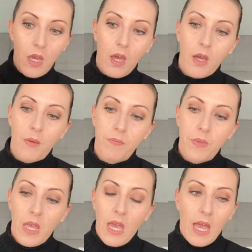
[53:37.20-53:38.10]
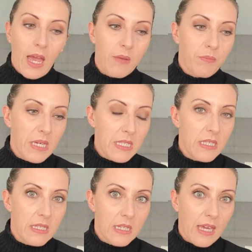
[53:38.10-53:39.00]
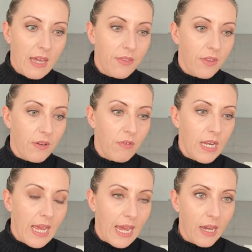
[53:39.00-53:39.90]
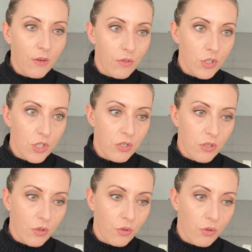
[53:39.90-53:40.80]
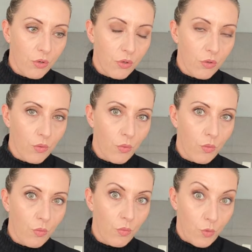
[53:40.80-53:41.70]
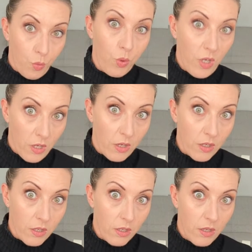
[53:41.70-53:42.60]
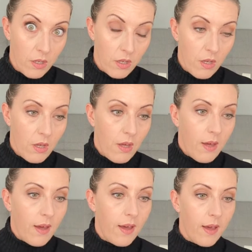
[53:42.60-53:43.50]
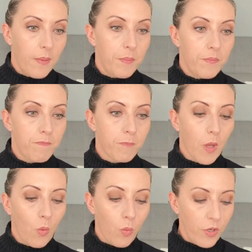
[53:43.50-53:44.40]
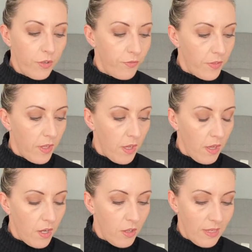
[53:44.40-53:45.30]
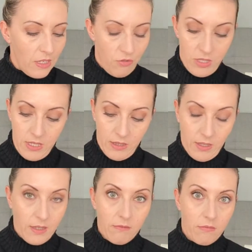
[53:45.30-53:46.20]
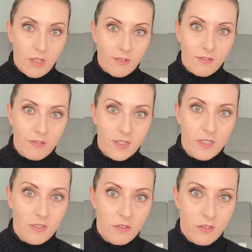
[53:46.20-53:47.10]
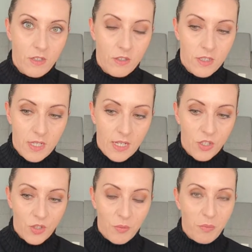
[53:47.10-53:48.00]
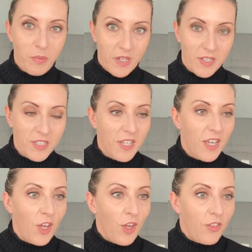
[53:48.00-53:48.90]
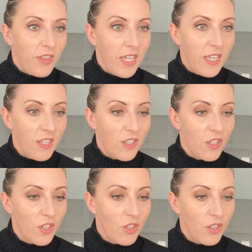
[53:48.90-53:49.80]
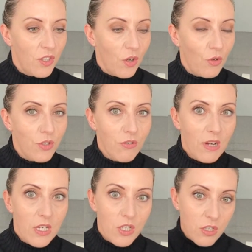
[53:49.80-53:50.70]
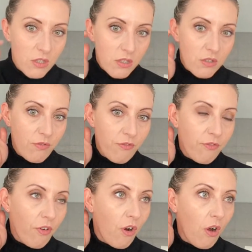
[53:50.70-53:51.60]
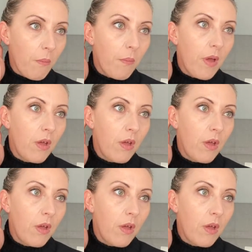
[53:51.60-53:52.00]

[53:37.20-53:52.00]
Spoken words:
and pieces together really how the Tudor court would work. Another interesting thing, this is another tangent, but the alterations from,